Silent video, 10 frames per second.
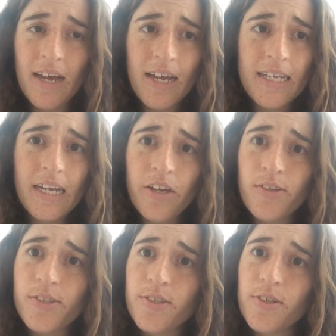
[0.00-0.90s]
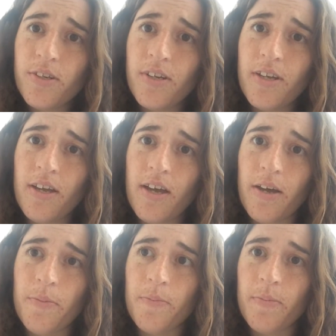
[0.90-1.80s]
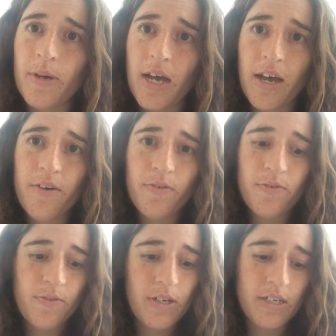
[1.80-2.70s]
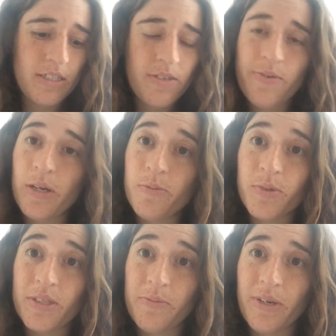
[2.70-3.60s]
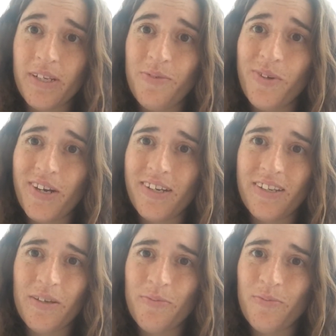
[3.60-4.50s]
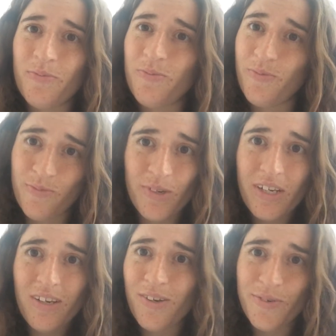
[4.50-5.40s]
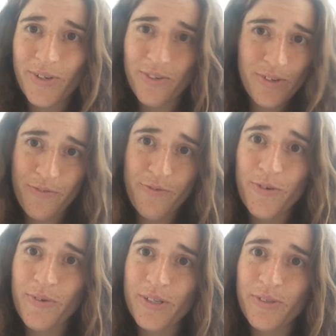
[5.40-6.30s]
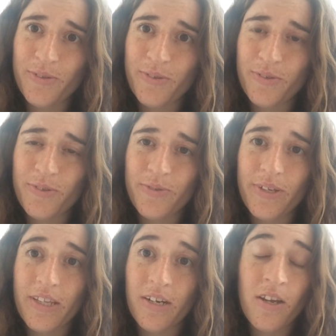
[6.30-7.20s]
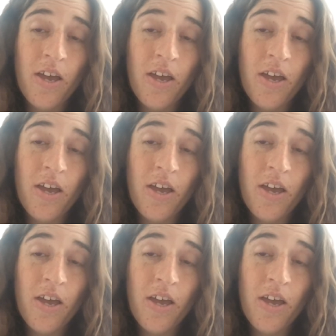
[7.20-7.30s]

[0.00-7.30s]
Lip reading: And I also have several books in my TBR that I'm really looking forward to reading.